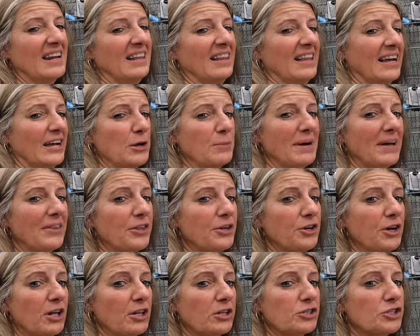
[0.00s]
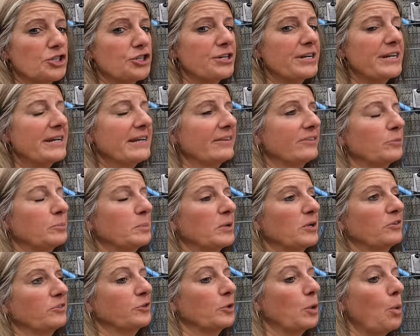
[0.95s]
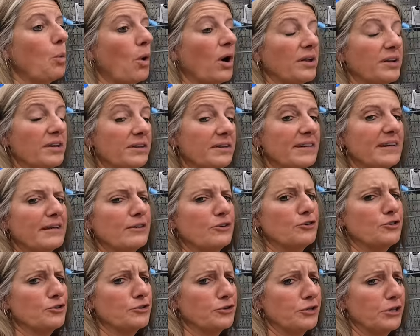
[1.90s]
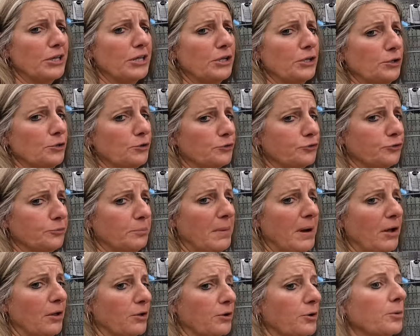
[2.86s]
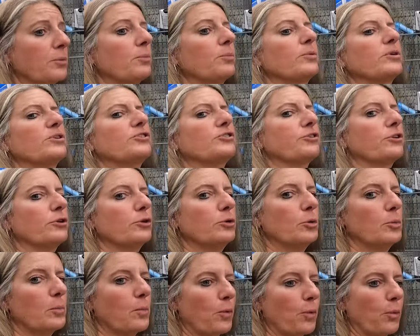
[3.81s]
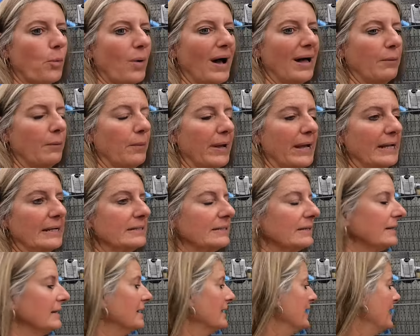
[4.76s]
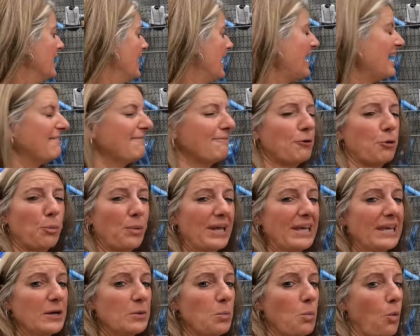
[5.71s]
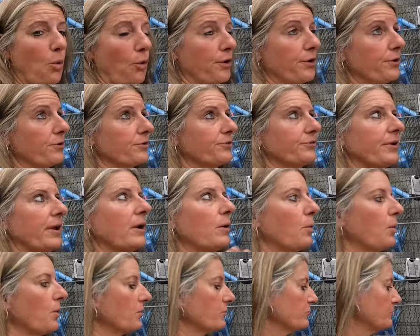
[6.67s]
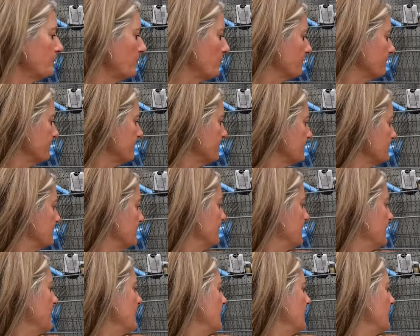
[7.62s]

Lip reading: that I like about the Dollar Tree, is because the quantity is usually a little smaller, which is a little more lightweight. And for weekend warriors, it works perfect.